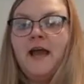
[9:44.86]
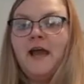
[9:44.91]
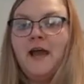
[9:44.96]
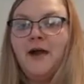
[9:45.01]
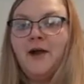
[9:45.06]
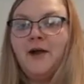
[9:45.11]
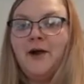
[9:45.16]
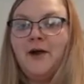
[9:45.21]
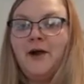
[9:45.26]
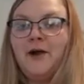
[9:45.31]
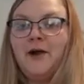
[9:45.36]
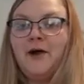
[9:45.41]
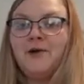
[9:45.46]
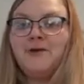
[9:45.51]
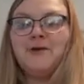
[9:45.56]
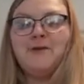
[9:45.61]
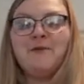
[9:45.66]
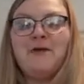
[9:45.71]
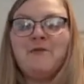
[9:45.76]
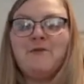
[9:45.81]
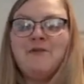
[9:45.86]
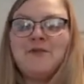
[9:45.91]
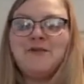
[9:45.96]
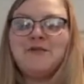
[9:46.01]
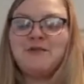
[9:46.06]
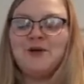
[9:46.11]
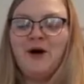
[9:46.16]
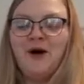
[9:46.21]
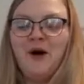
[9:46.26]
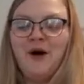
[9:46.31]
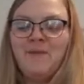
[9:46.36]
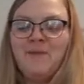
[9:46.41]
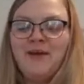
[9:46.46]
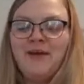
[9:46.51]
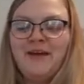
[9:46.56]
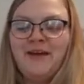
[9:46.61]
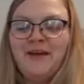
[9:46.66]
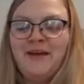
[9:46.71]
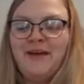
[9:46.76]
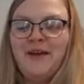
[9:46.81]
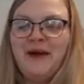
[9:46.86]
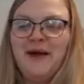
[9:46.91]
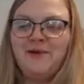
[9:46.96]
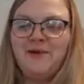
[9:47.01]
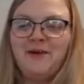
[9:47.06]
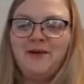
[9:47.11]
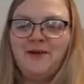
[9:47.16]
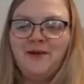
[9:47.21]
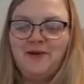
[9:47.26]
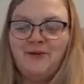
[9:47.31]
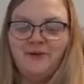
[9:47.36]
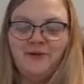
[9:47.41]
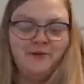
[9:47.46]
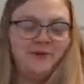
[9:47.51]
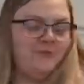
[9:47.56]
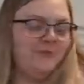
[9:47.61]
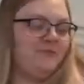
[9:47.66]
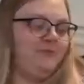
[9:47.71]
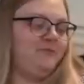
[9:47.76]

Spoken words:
Hey girl, you're my first comment. How are you?